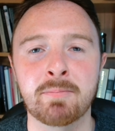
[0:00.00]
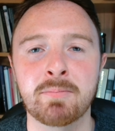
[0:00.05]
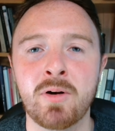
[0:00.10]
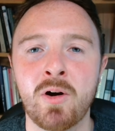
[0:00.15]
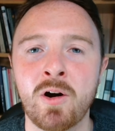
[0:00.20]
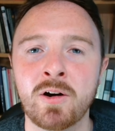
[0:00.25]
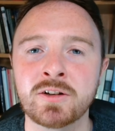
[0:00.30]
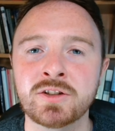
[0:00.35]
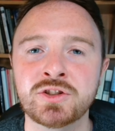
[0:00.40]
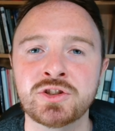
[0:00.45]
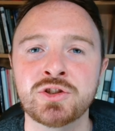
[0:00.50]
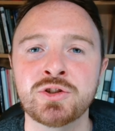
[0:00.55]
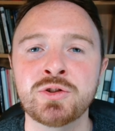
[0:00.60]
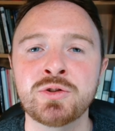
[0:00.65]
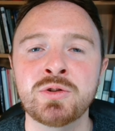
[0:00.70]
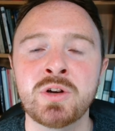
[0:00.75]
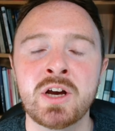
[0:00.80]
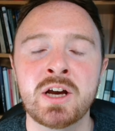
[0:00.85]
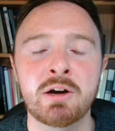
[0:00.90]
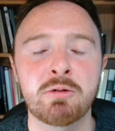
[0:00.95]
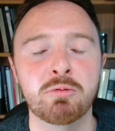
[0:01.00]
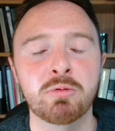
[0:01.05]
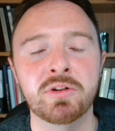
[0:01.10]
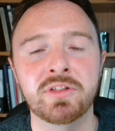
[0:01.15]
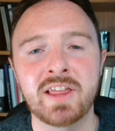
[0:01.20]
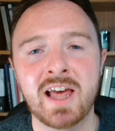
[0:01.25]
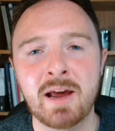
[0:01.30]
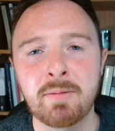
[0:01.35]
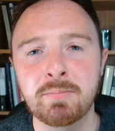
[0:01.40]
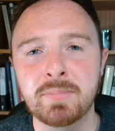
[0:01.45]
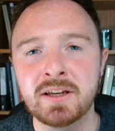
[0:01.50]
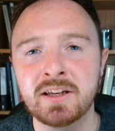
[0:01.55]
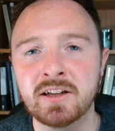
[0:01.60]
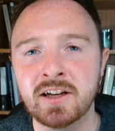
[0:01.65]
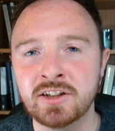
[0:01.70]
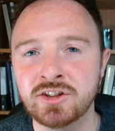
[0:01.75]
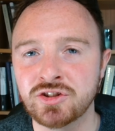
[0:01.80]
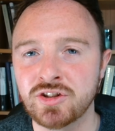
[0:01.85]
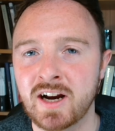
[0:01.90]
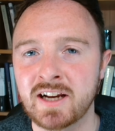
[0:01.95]
And part two will then be
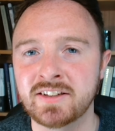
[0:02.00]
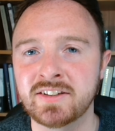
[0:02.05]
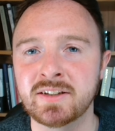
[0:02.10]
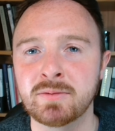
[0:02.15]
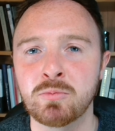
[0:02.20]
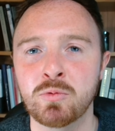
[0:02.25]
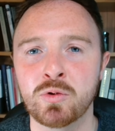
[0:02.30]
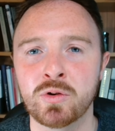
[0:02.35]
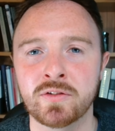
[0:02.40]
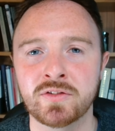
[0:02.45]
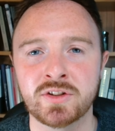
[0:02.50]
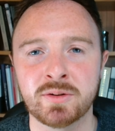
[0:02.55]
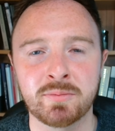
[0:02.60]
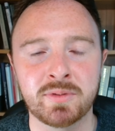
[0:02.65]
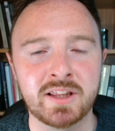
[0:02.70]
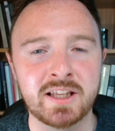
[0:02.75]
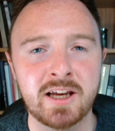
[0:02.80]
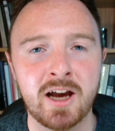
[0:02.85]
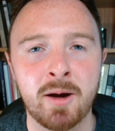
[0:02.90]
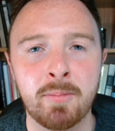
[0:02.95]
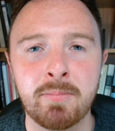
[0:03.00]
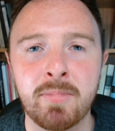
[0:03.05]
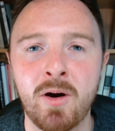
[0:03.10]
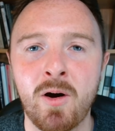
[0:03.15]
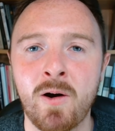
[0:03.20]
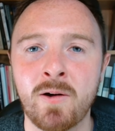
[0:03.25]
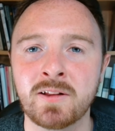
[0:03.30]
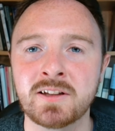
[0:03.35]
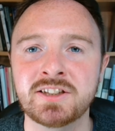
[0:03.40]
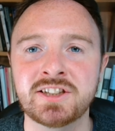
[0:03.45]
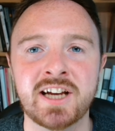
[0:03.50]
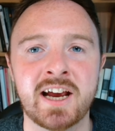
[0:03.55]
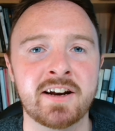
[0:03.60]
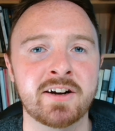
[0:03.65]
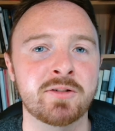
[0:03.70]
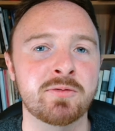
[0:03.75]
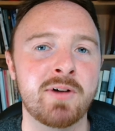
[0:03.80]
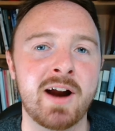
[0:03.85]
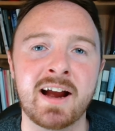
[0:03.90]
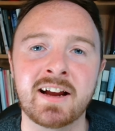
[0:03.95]
addressing more of some of the
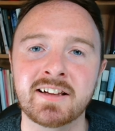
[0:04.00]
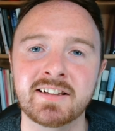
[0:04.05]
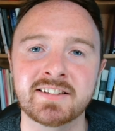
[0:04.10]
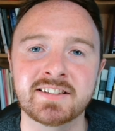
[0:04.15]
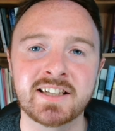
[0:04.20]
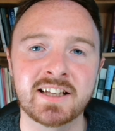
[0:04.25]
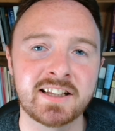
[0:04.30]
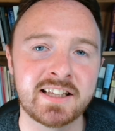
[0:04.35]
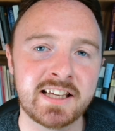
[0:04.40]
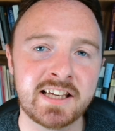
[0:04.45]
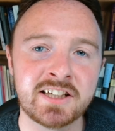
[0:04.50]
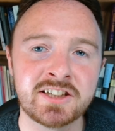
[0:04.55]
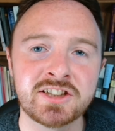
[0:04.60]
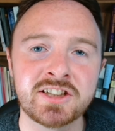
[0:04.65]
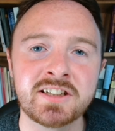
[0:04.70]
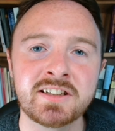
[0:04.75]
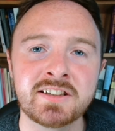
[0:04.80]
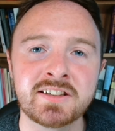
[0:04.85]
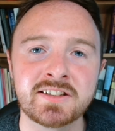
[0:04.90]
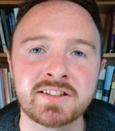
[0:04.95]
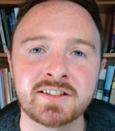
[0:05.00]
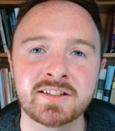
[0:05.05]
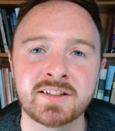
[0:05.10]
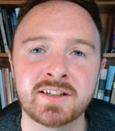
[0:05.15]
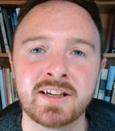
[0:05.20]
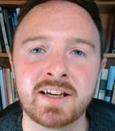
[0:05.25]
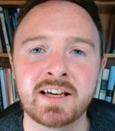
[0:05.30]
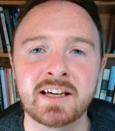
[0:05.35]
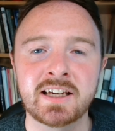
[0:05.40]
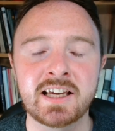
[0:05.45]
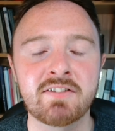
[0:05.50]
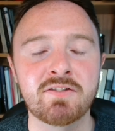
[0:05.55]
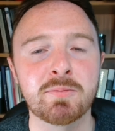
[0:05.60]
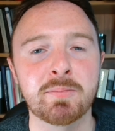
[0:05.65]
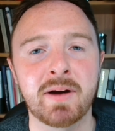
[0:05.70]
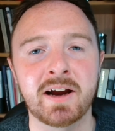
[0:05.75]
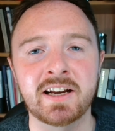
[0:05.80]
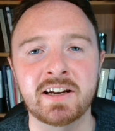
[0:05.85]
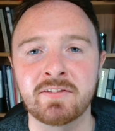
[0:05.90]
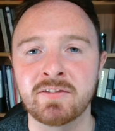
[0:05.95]
apologetic reconciliations given
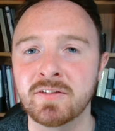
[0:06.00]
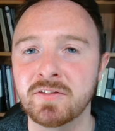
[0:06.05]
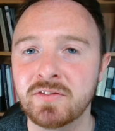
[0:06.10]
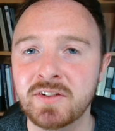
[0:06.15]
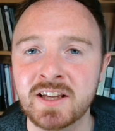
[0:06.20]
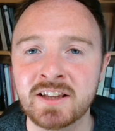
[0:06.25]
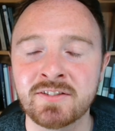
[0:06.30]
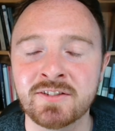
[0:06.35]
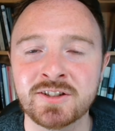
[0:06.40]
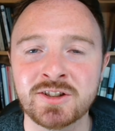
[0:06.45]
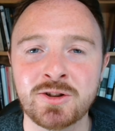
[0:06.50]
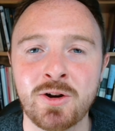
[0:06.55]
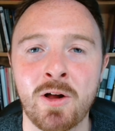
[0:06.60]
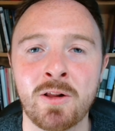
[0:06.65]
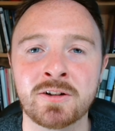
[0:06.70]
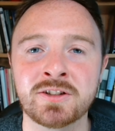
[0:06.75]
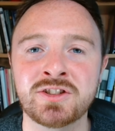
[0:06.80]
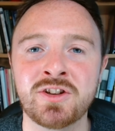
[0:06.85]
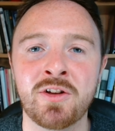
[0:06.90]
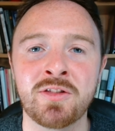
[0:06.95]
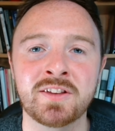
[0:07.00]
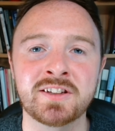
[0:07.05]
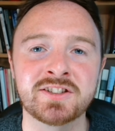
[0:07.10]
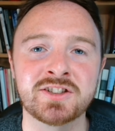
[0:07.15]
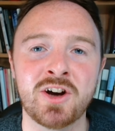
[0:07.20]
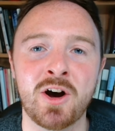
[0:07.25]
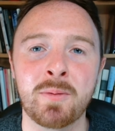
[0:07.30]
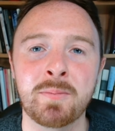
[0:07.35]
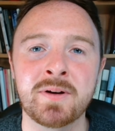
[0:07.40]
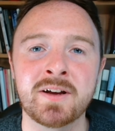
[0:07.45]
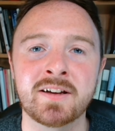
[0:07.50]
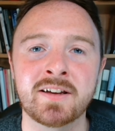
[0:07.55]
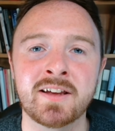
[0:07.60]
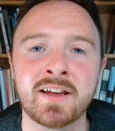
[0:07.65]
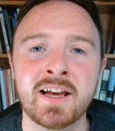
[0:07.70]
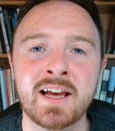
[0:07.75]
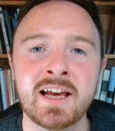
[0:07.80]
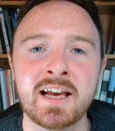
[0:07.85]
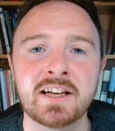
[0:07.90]
by different faithful scholars on this topic.